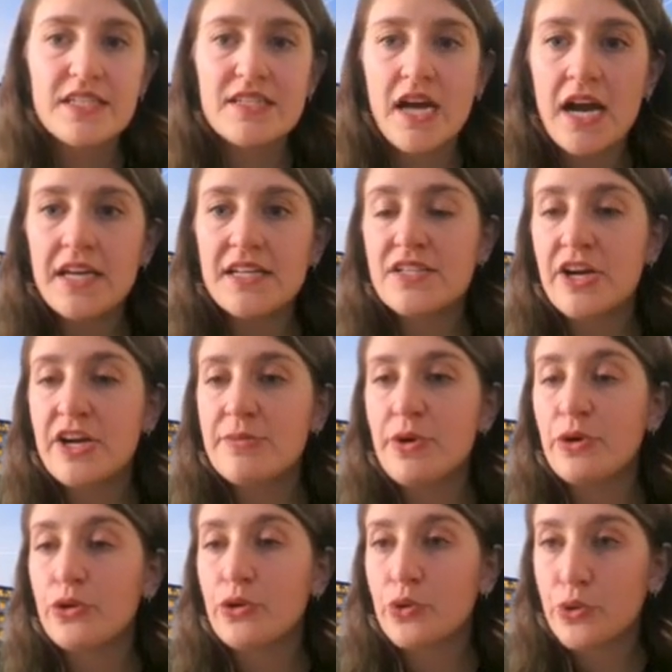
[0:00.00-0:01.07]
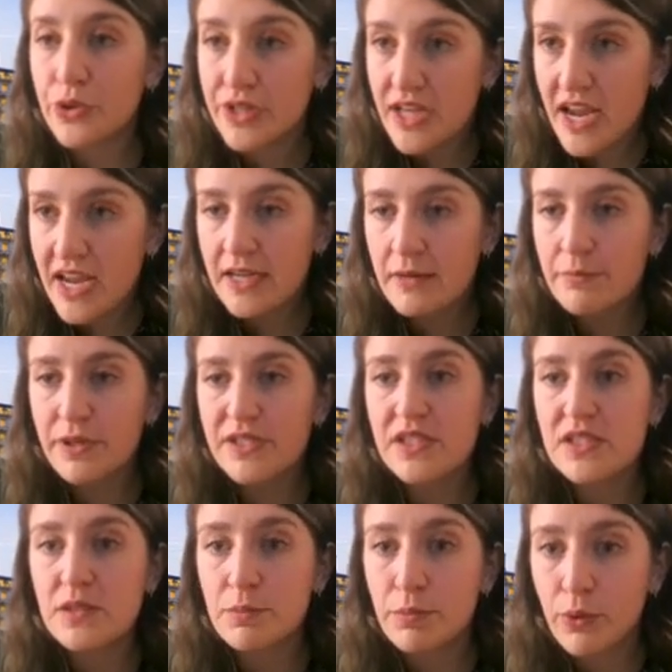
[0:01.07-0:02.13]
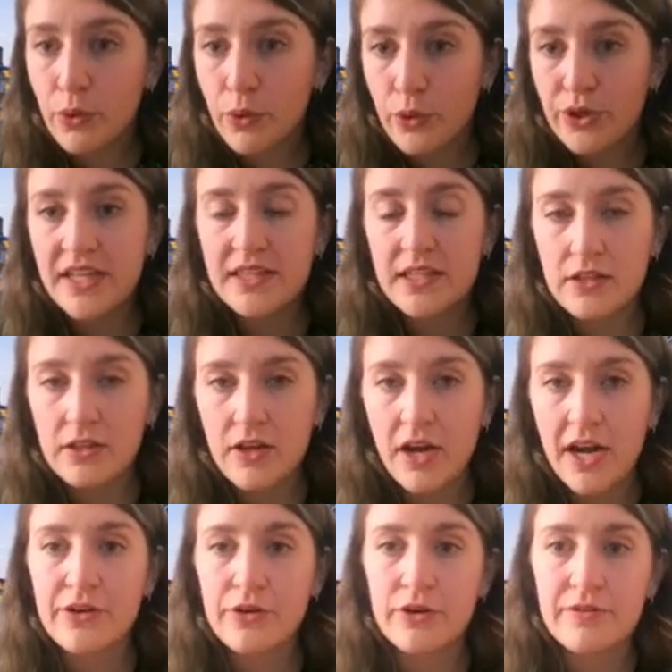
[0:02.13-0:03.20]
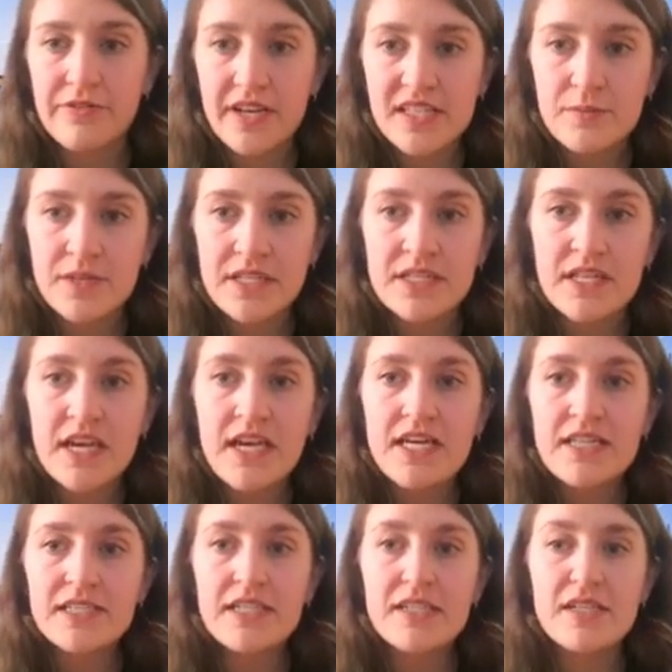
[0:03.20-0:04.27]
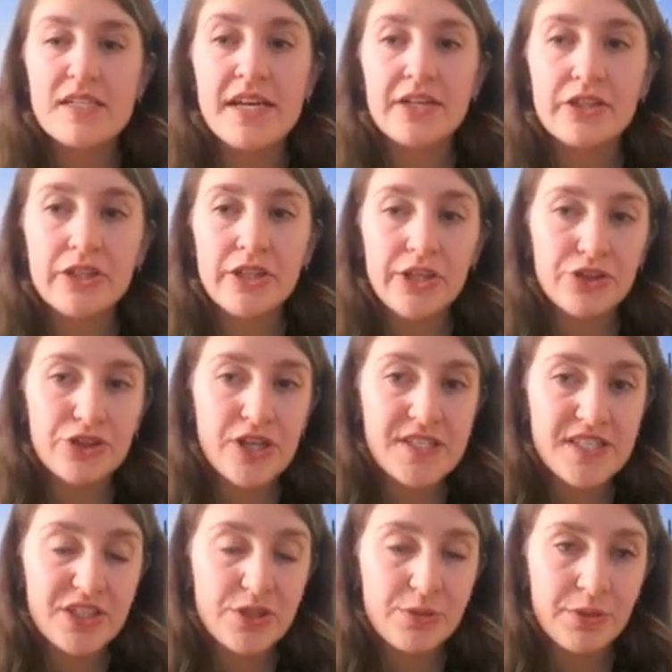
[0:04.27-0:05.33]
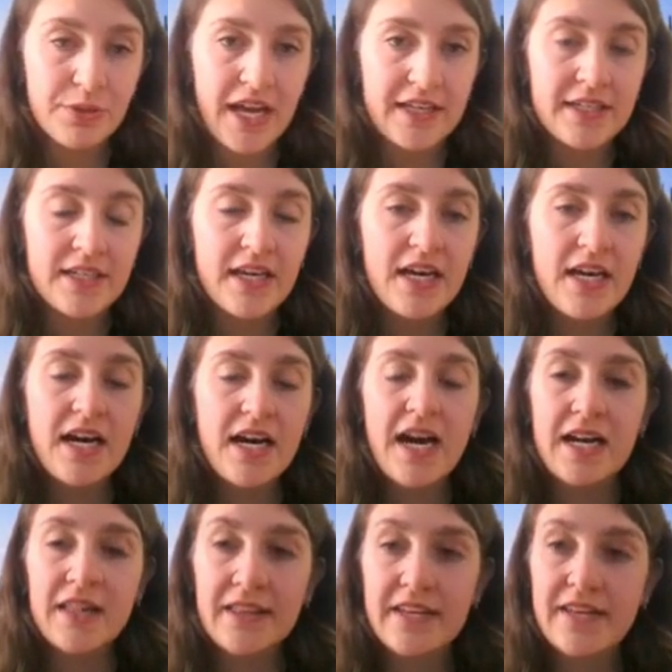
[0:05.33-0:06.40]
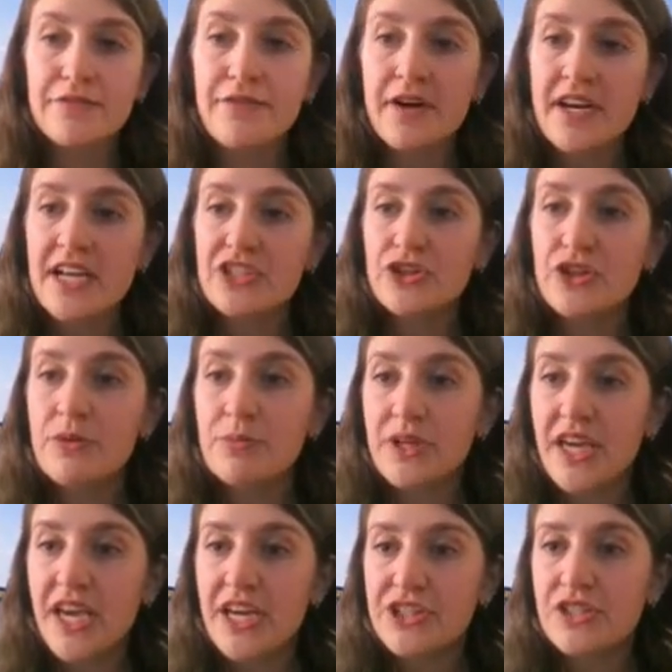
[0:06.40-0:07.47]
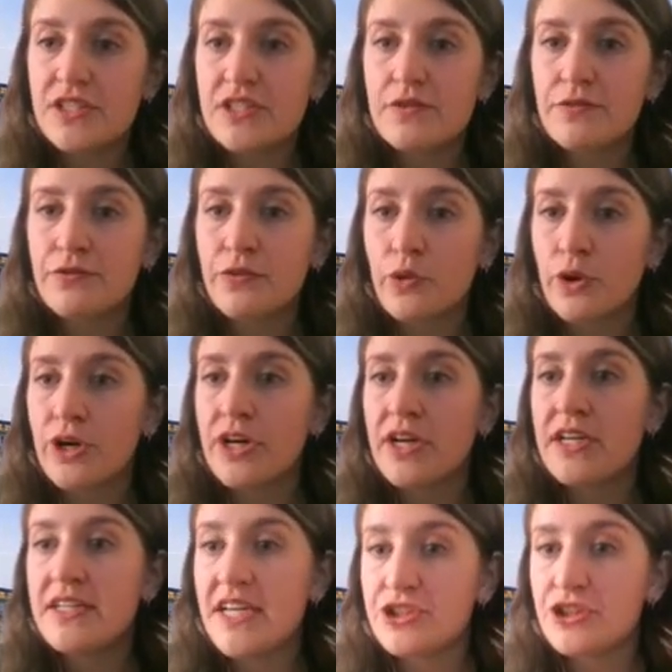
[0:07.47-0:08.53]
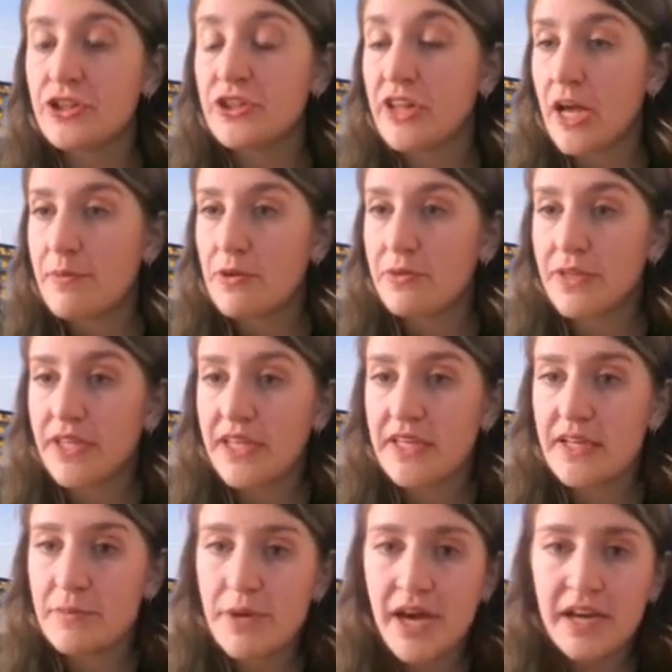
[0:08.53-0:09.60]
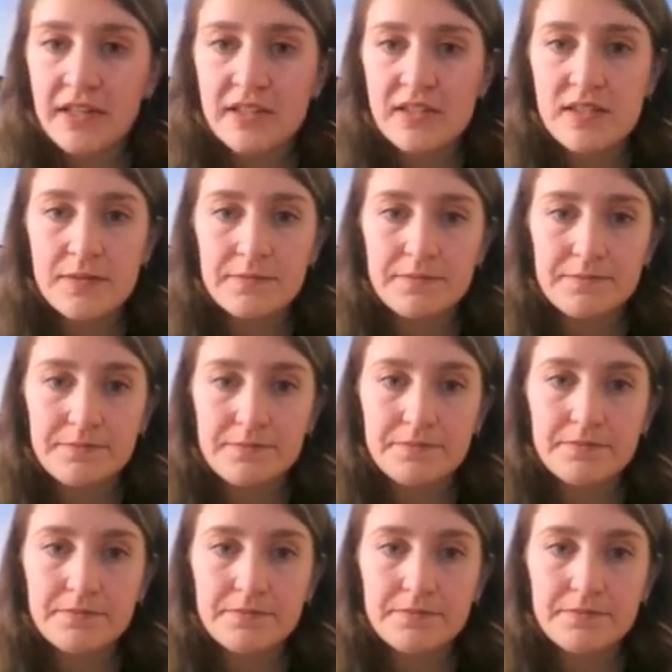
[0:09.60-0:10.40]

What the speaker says: Design is not about creating, but supporting the client or investment to design a clear transition plan, highlighting the financial implications for nature and climate related impacts.